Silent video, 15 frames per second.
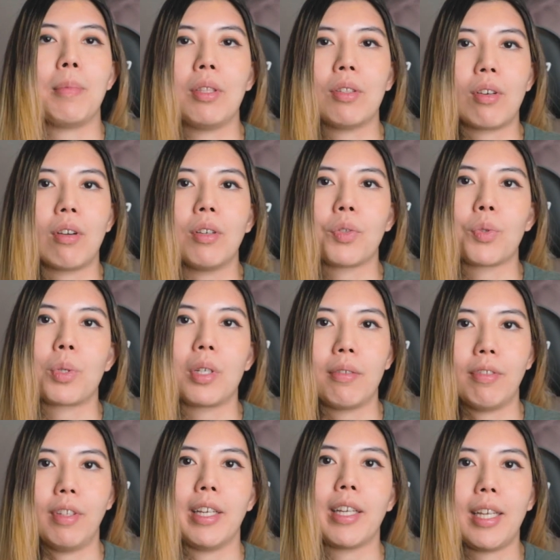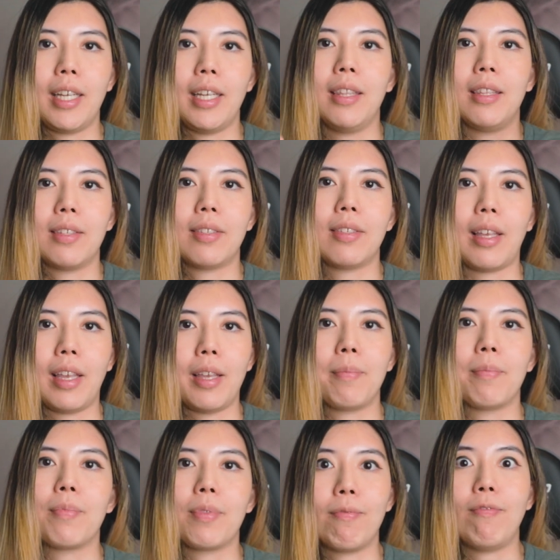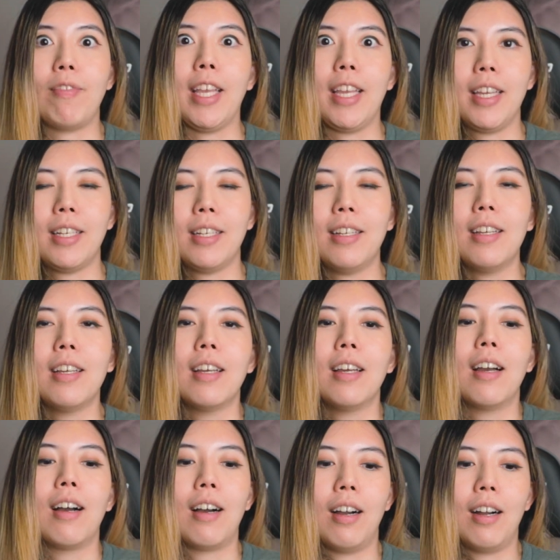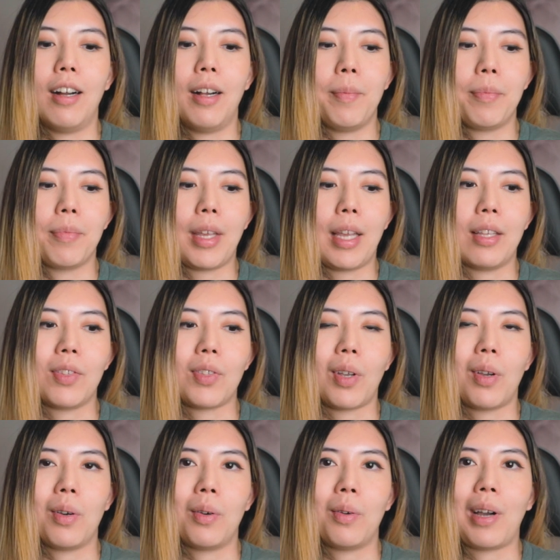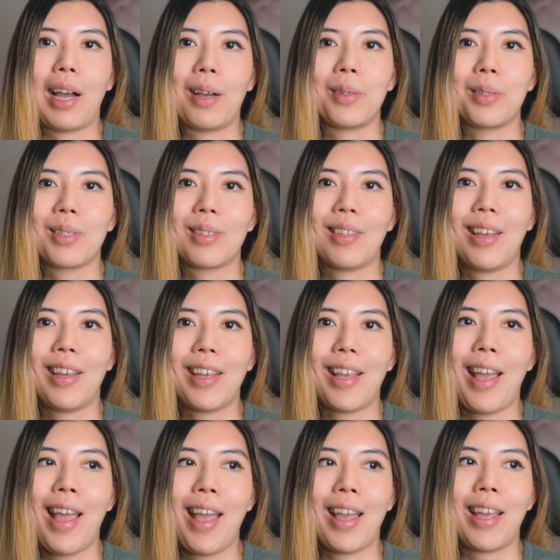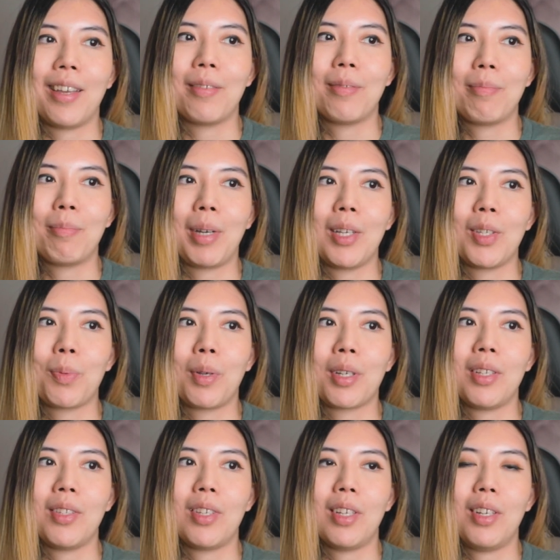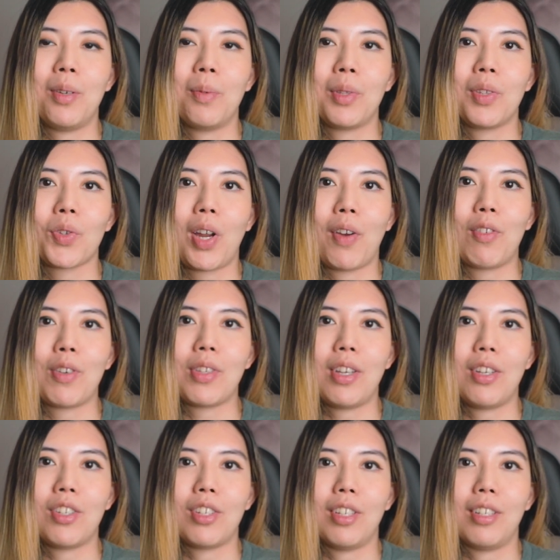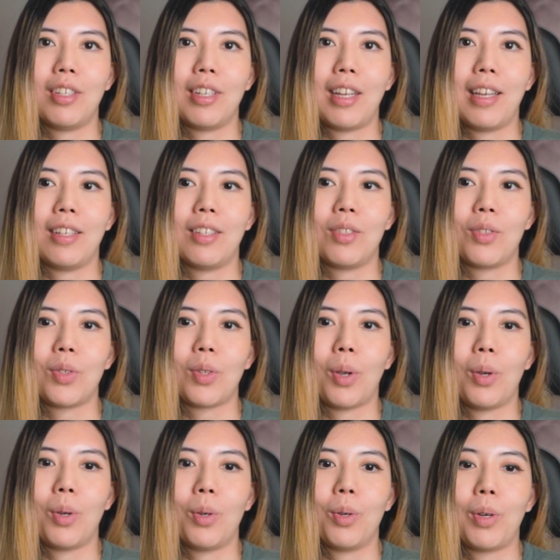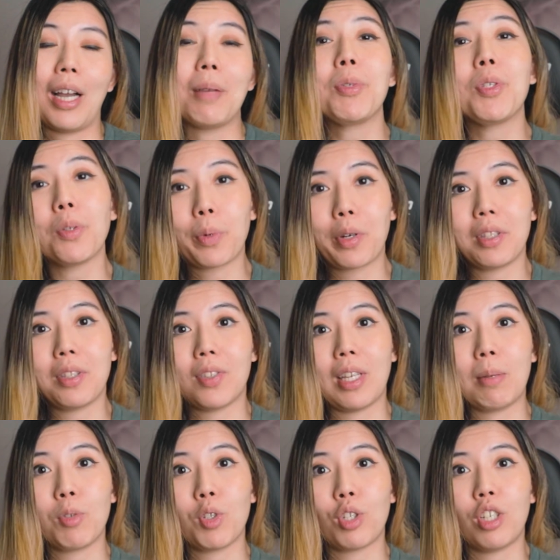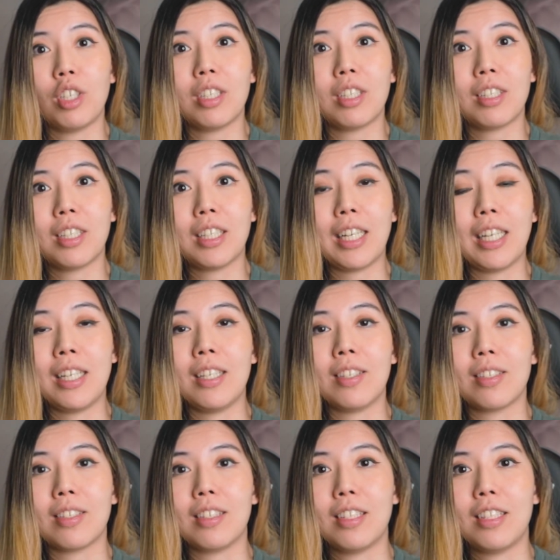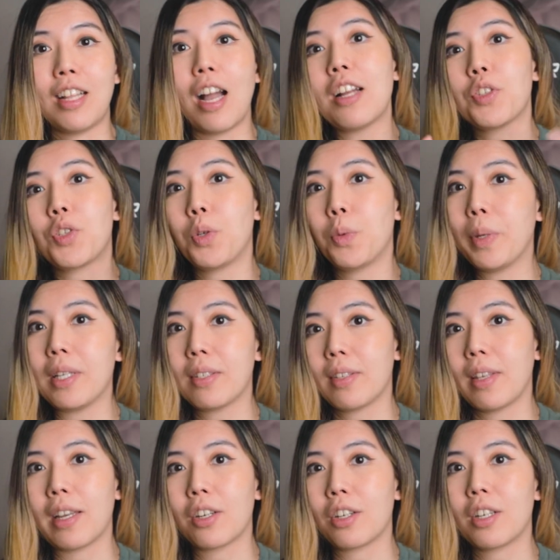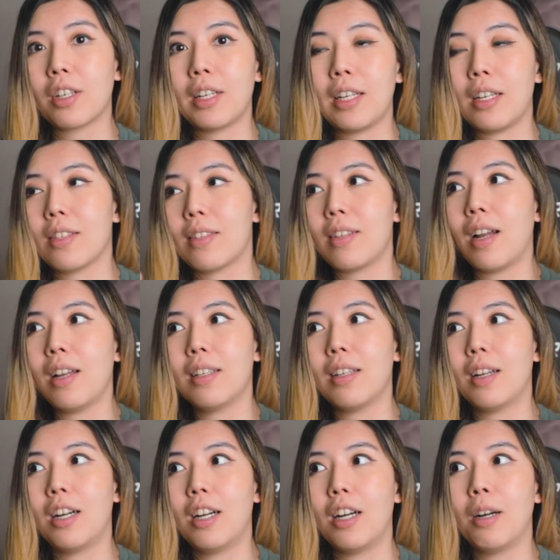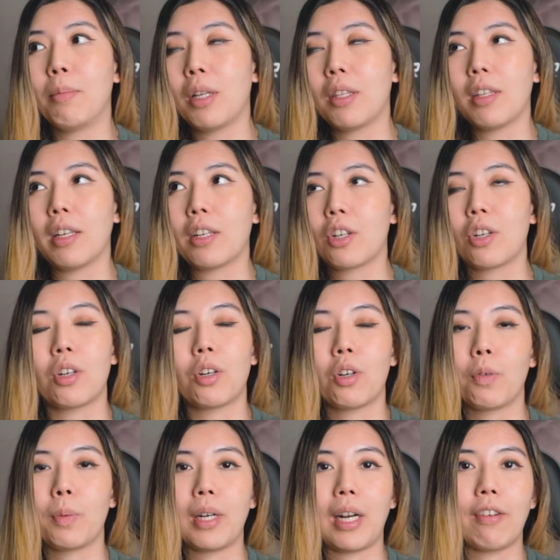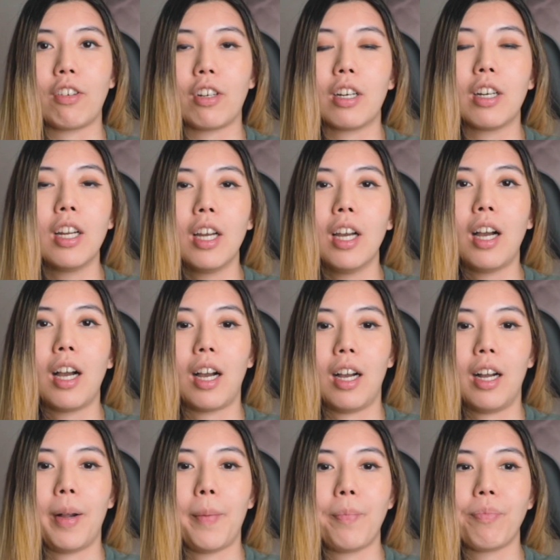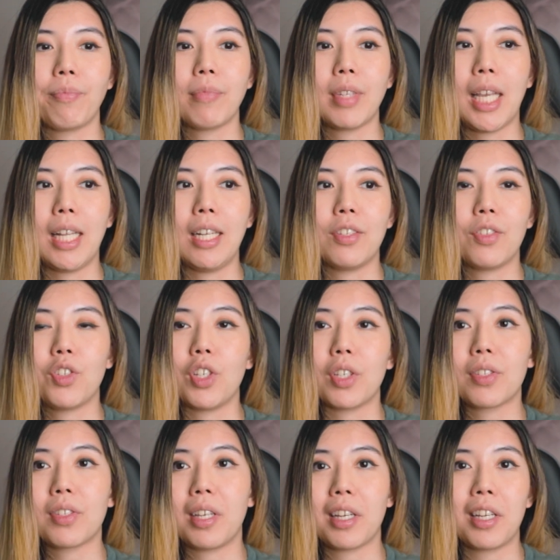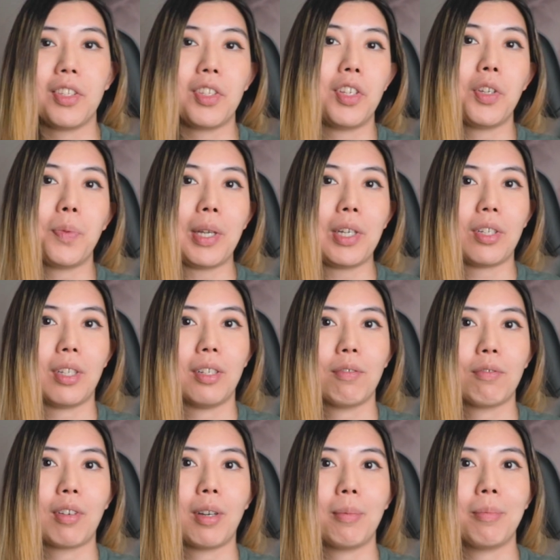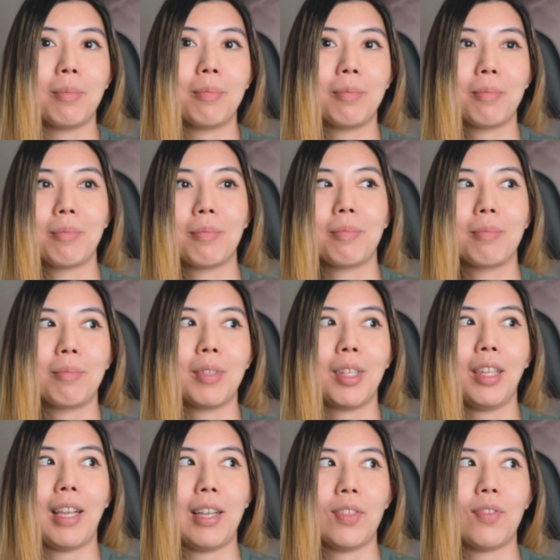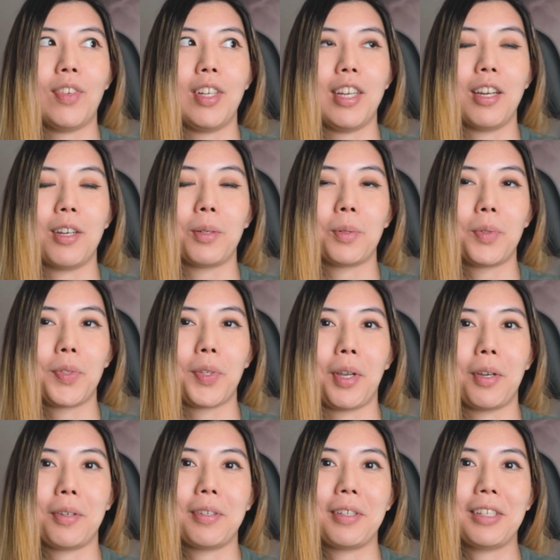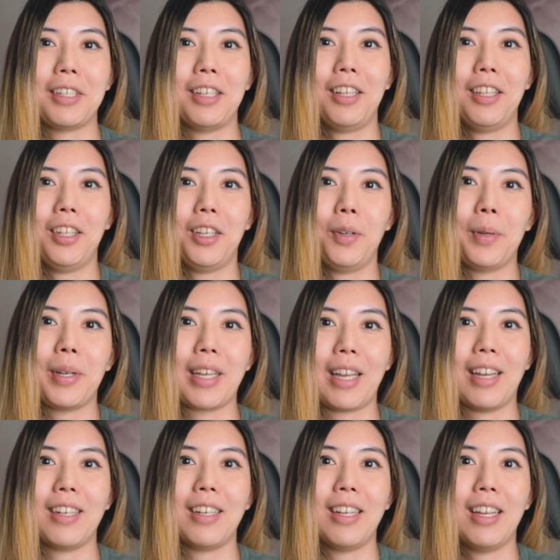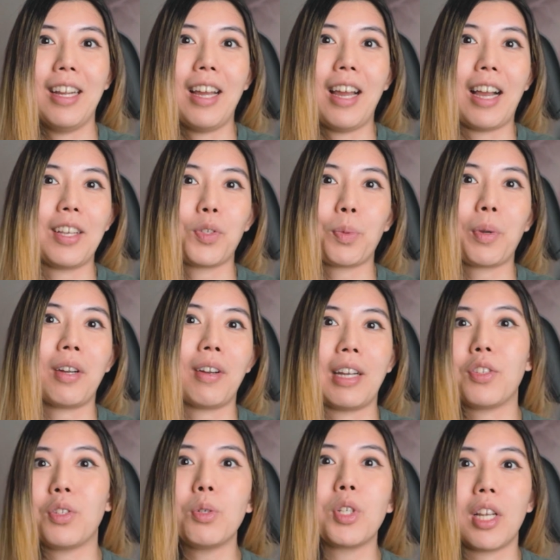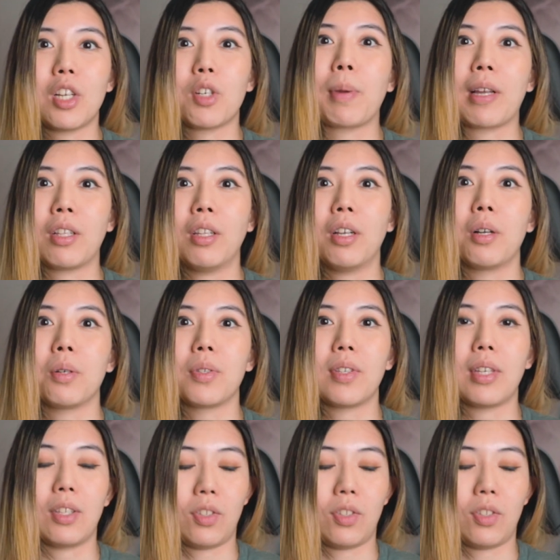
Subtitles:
I mean, they're all sort of like in the same vein. And so I was just like, hey, might as well continue with this conversation. And so I'm still wearing the same shirt. It is not 2 weeks later. It is not a month later or whatever. It is just a continuation from the last video. So hello again. I swear I do change my clothes.